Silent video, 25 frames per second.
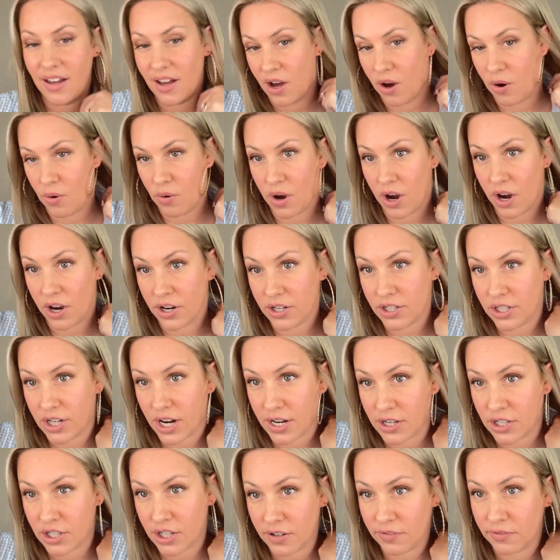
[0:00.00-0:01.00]
oh gosh,
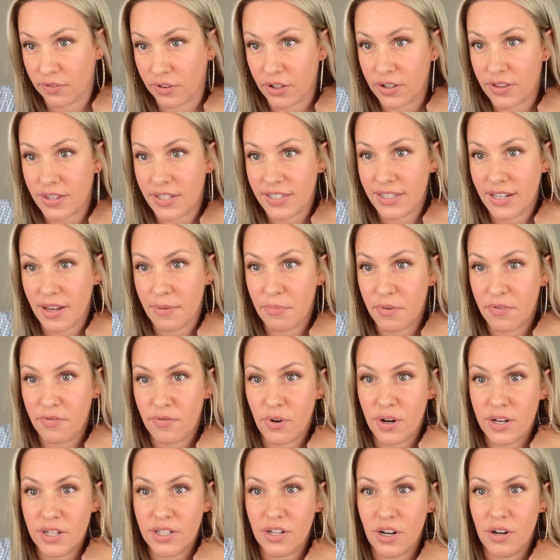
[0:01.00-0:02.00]
I should have looked this up
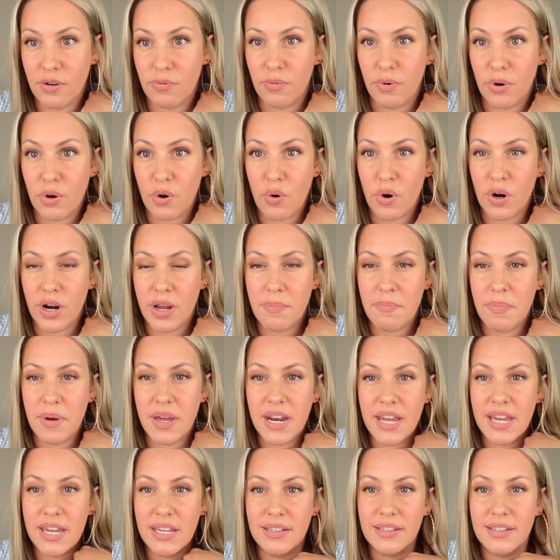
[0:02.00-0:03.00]
before I started recording,
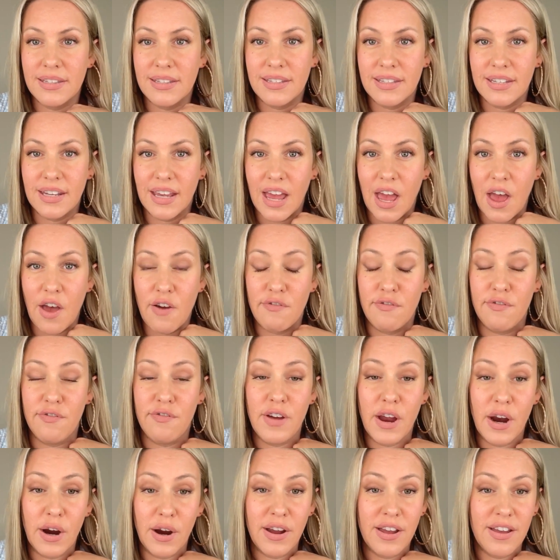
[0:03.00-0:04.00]
but it's a
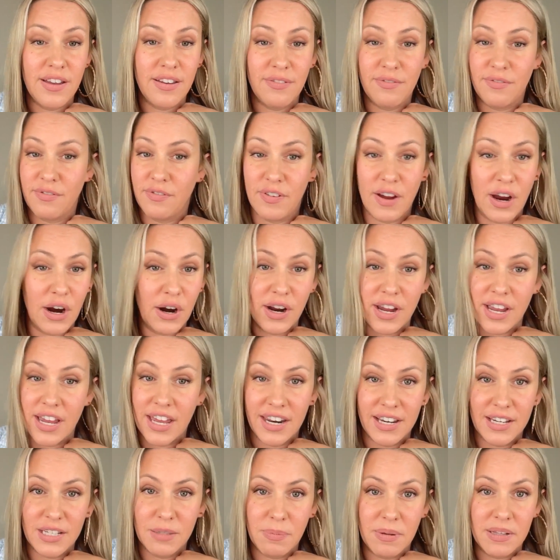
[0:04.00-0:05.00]
very, very
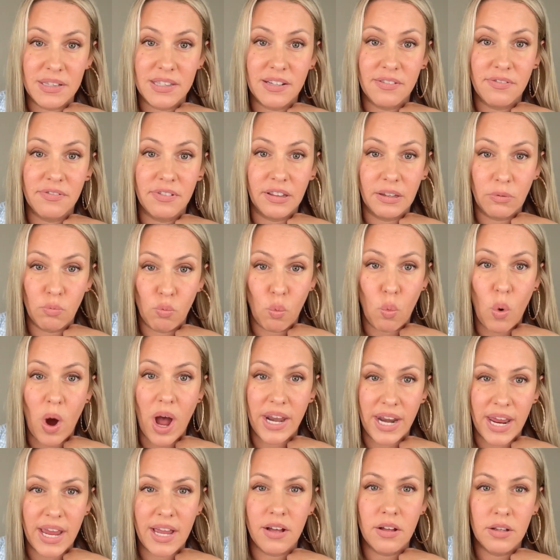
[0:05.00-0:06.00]
inexpensive
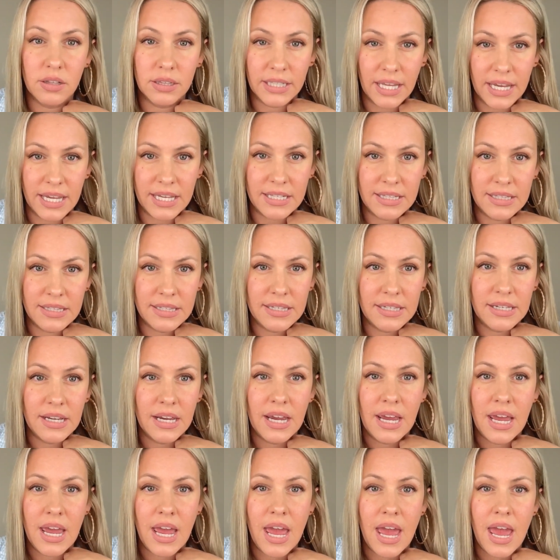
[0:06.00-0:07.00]
wide angle lens.
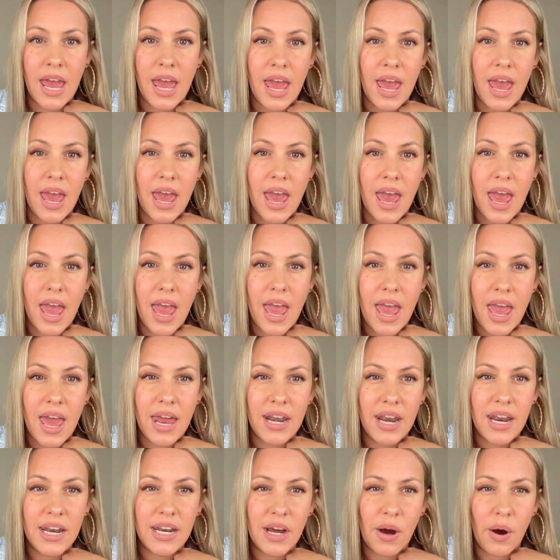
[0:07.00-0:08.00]

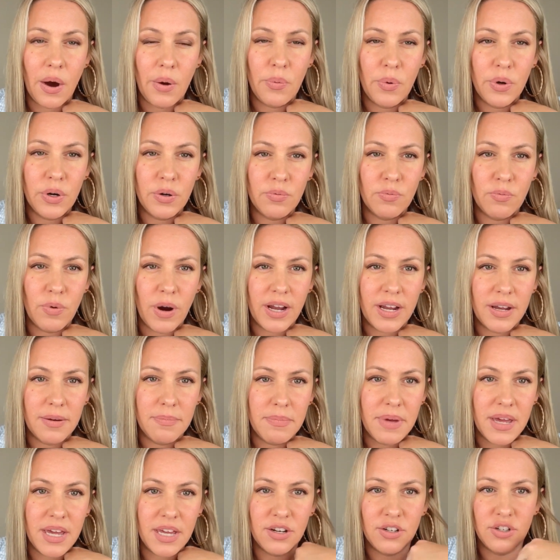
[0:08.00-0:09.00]
And now I wouldn't
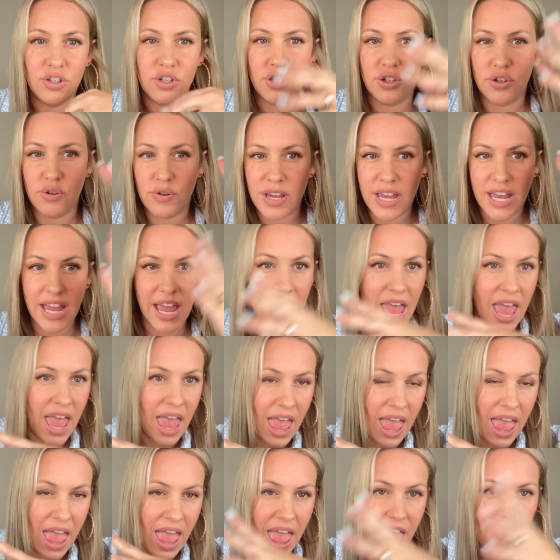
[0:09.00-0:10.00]
recommend shooting
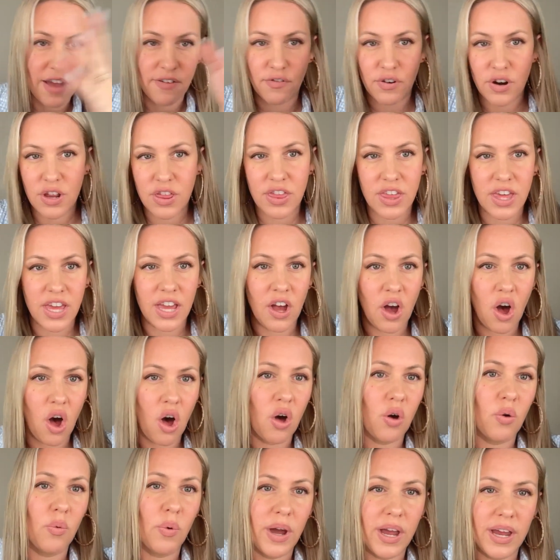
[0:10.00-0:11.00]
everything
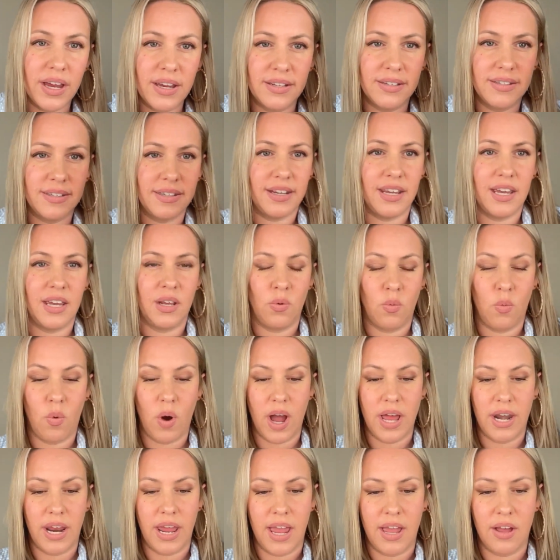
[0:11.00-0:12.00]
always in
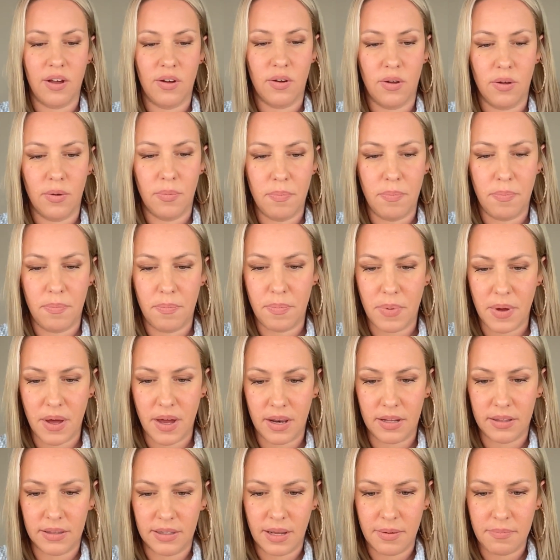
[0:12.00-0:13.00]
wide angle,
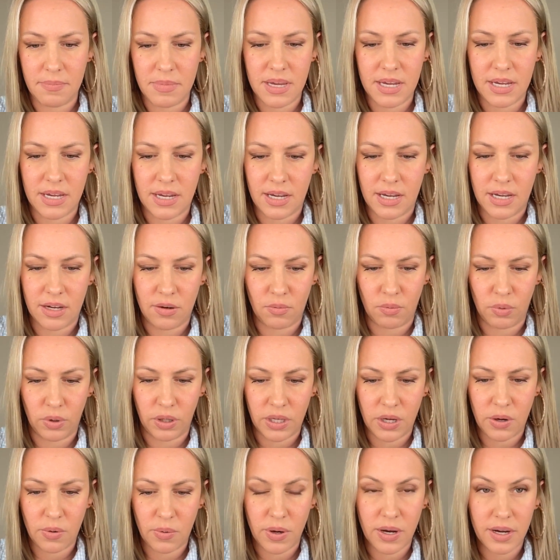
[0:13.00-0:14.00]
but let me
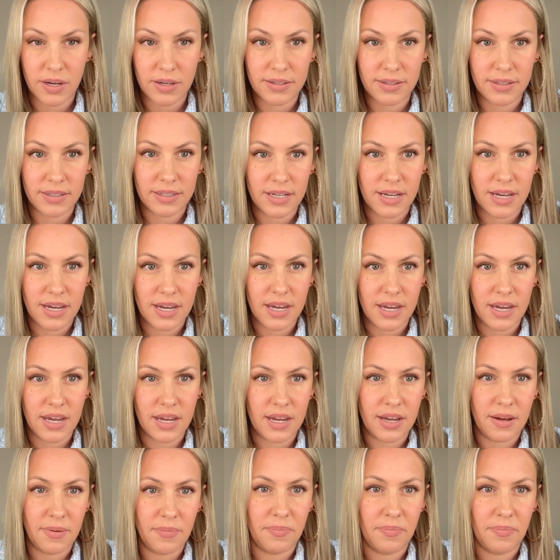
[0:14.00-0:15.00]
really quick see